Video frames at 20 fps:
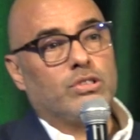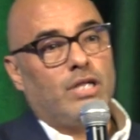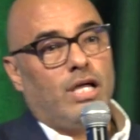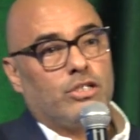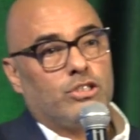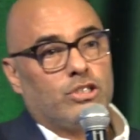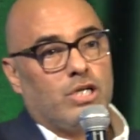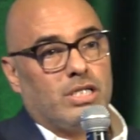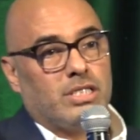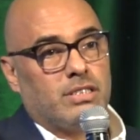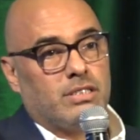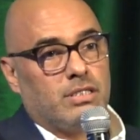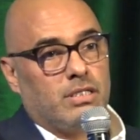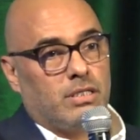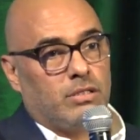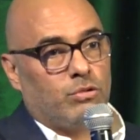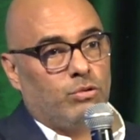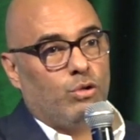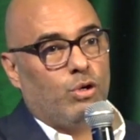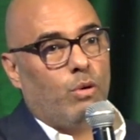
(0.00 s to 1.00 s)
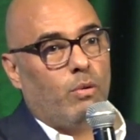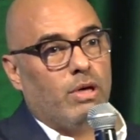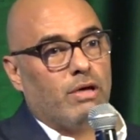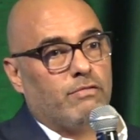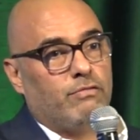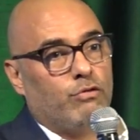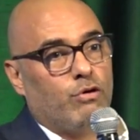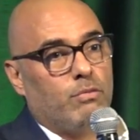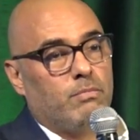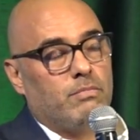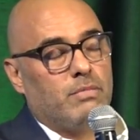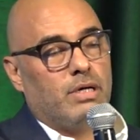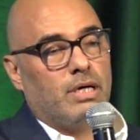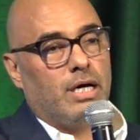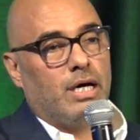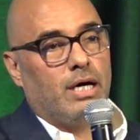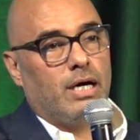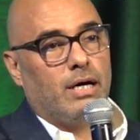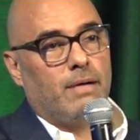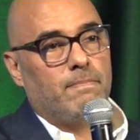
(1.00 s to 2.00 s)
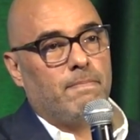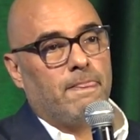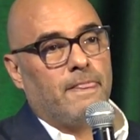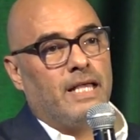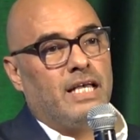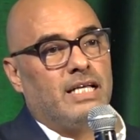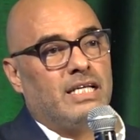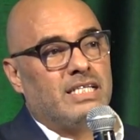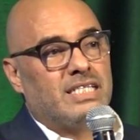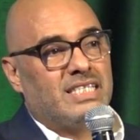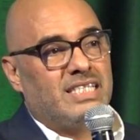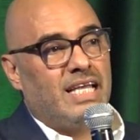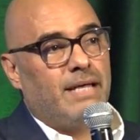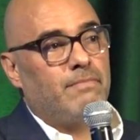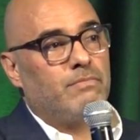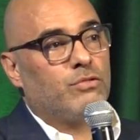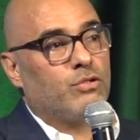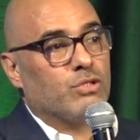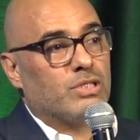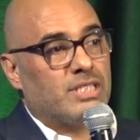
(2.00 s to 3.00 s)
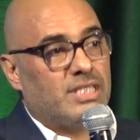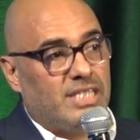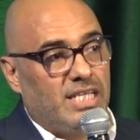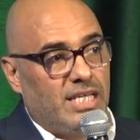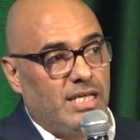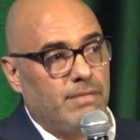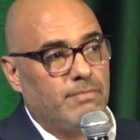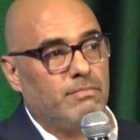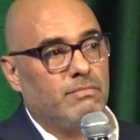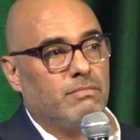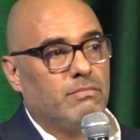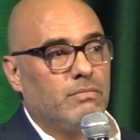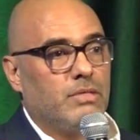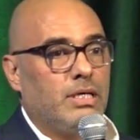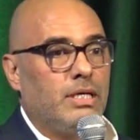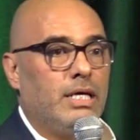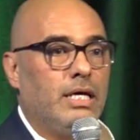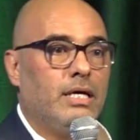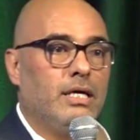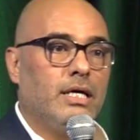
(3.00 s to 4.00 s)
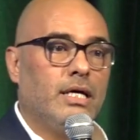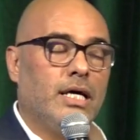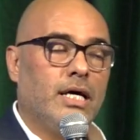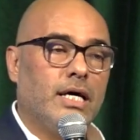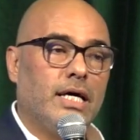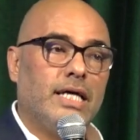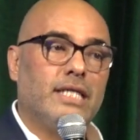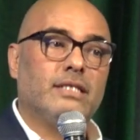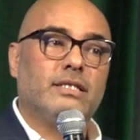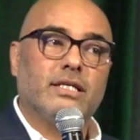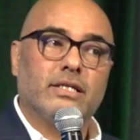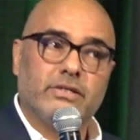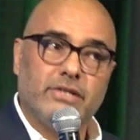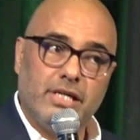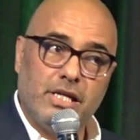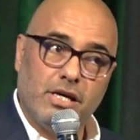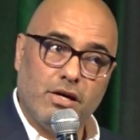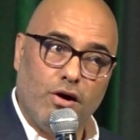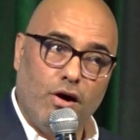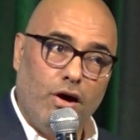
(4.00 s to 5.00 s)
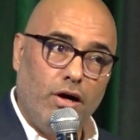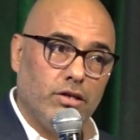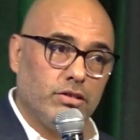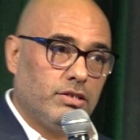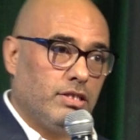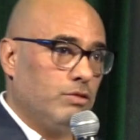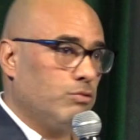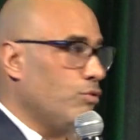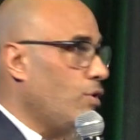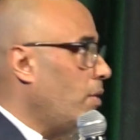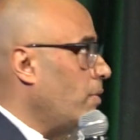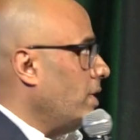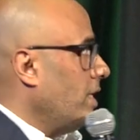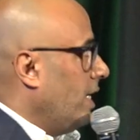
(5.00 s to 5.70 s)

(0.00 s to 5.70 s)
not just going from STEM to STEAM, integrating art into our